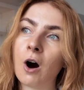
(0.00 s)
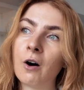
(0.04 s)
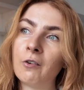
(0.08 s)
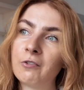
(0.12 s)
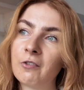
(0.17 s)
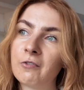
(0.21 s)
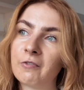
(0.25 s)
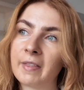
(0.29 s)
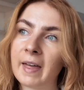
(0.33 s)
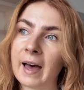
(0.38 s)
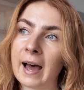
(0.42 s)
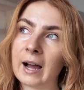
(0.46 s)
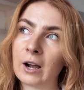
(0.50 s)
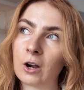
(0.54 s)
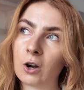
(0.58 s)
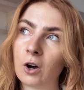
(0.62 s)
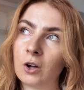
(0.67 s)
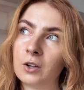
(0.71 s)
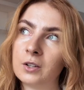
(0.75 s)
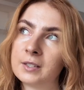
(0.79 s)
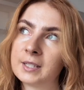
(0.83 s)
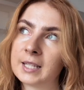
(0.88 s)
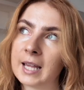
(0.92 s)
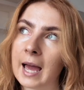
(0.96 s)
off of that
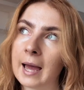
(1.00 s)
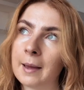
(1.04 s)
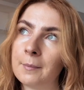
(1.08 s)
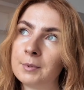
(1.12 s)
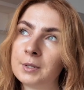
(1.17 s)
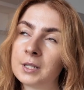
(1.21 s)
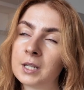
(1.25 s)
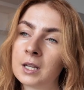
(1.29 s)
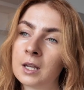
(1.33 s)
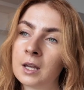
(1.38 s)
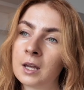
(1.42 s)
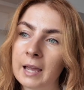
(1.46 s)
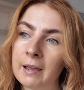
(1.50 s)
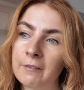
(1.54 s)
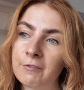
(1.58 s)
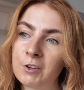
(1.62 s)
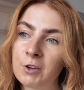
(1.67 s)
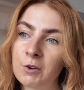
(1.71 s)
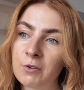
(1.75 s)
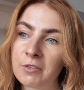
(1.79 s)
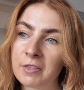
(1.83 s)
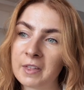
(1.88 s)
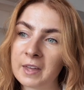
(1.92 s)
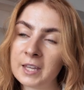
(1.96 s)
concept, if
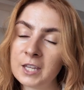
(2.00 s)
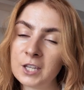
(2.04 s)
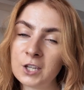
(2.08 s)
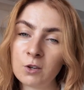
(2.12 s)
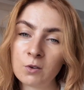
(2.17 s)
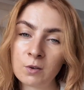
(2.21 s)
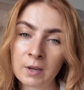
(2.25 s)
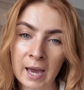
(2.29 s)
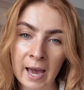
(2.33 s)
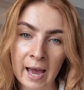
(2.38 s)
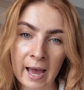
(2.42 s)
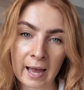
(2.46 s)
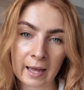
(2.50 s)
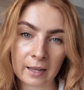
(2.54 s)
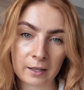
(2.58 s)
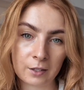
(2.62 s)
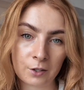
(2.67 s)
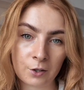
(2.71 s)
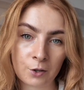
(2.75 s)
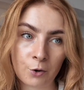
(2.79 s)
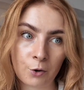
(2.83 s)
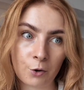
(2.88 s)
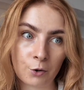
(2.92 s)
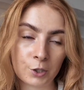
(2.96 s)
you think you
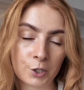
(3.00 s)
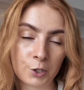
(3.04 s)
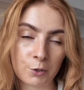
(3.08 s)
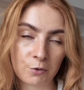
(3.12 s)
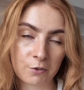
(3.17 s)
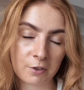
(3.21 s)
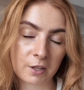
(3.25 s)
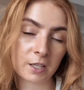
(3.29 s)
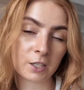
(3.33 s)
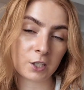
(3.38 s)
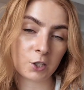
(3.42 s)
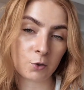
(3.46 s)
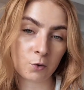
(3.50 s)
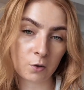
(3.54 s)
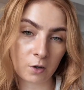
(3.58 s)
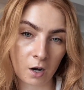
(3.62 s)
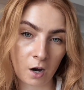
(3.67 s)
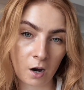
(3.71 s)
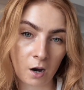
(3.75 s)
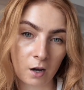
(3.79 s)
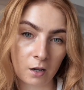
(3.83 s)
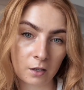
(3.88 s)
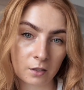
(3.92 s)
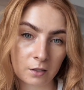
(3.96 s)
can or you think you
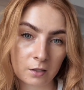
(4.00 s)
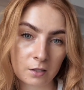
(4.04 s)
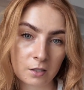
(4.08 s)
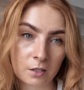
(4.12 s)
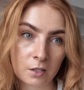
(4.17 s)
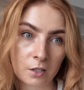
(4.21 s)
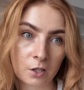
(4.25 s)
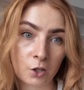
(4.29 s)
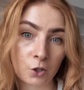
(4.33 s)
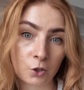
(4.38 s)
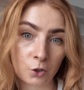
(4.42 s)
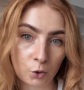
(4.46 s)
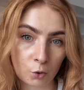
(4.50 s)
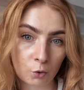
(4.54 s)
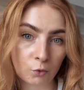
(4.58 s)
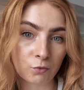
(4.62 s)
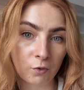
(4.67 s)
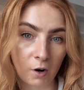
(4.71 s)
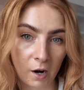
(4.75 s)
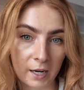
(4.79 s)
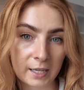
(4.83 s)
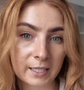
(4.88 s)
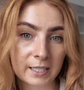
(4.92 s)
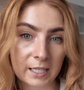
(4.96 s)
can't, you're
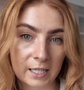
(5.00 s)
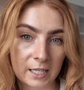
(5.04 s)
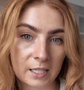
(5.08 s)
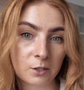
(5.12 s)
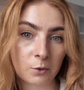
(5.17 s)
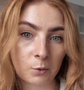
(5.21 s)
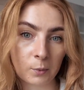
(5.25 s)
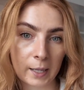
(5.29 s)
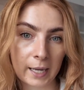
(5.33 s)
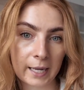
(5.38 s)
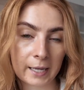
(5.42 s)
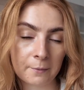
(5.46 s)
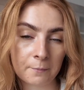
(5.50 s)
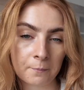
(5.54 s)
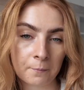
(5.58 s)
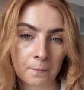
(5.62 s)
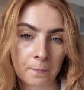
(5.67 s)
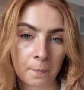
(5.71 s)
right either way.